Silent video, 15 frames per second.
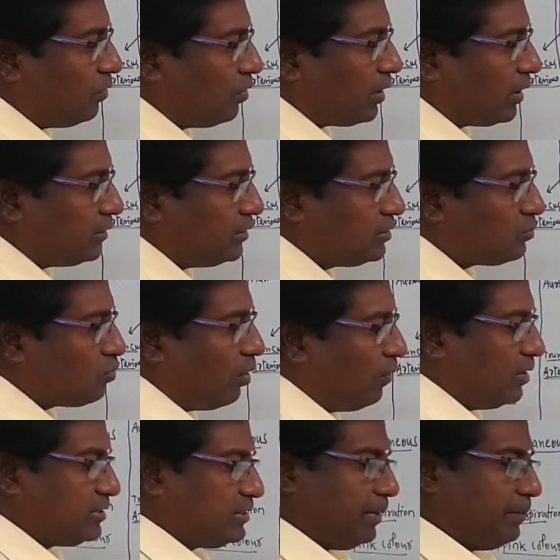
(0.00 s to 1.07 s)
Okay, this
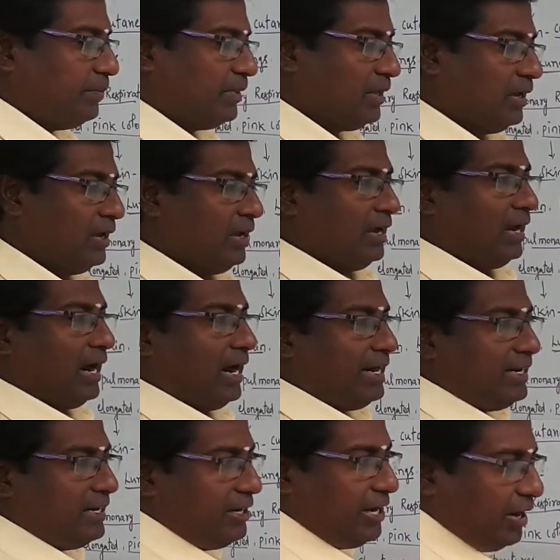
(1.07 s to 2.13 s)
oval shape.
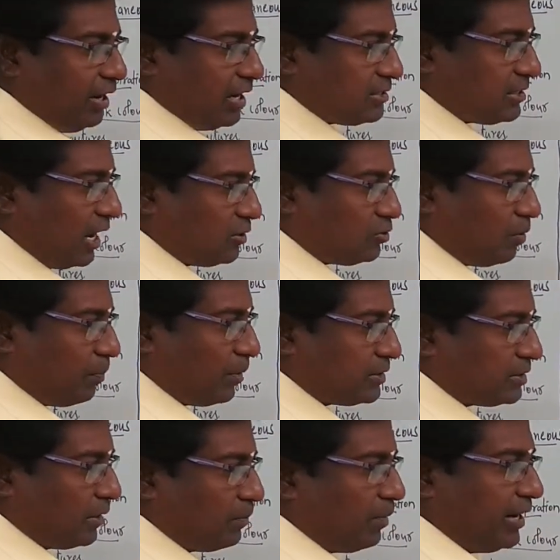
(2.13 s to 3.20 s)
And nucleus also
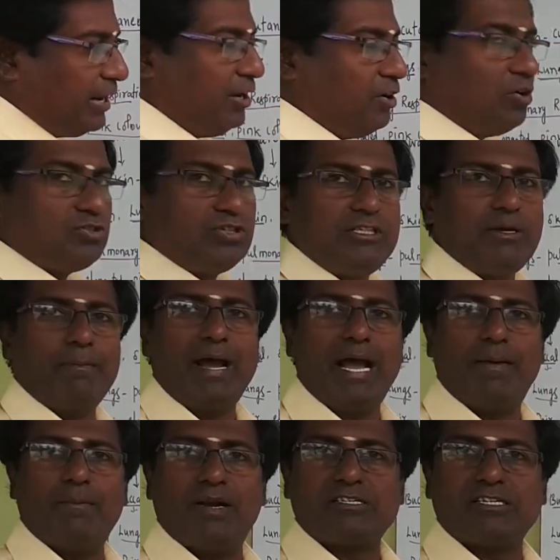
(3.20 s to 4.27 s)
present. But see the
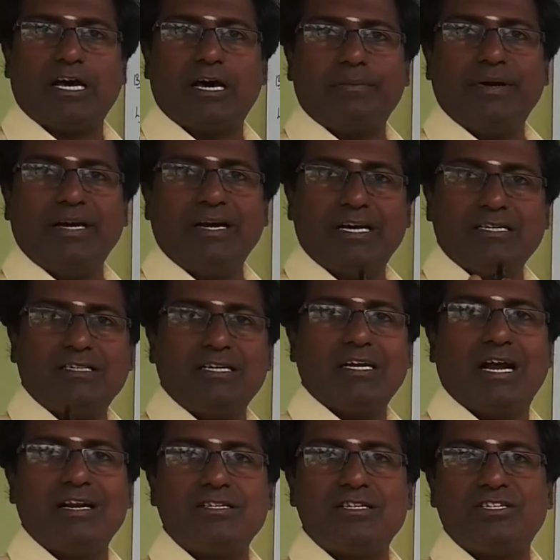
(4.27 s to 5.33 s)
mammals RB doesn't
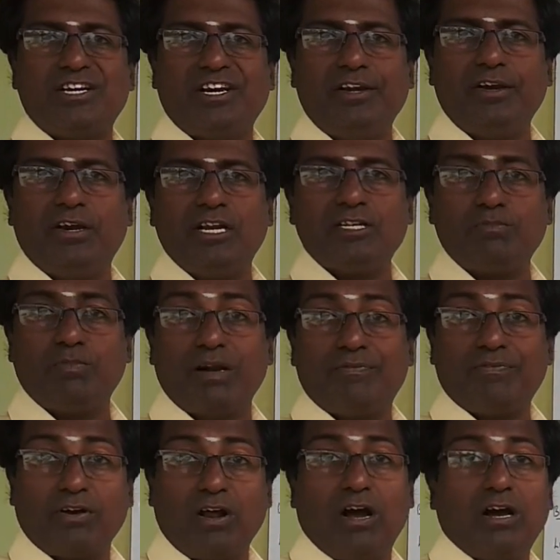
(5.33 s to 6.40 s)
consisting nucleus, but
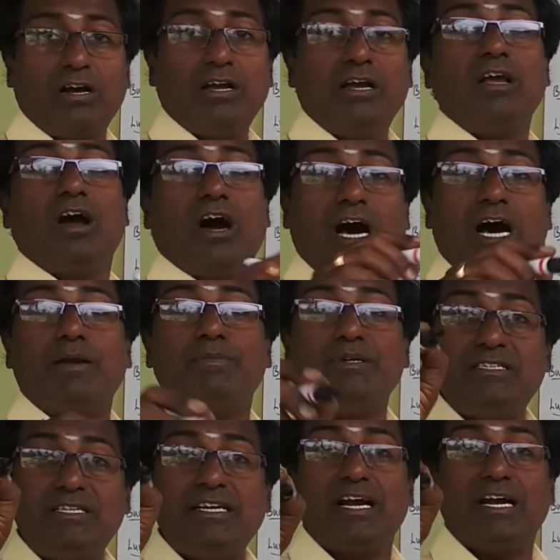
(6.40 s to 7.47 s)
frog
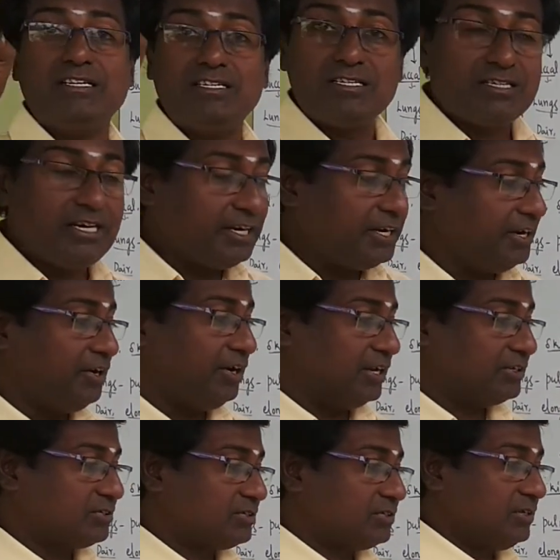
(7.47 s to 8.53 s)
RBC consisting
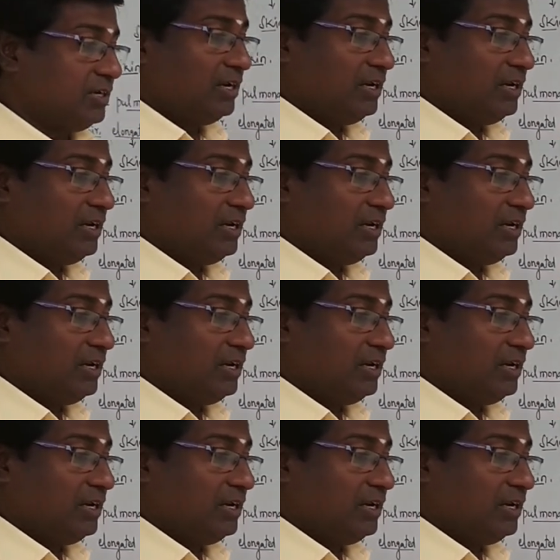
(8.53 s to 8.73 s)
nucleus.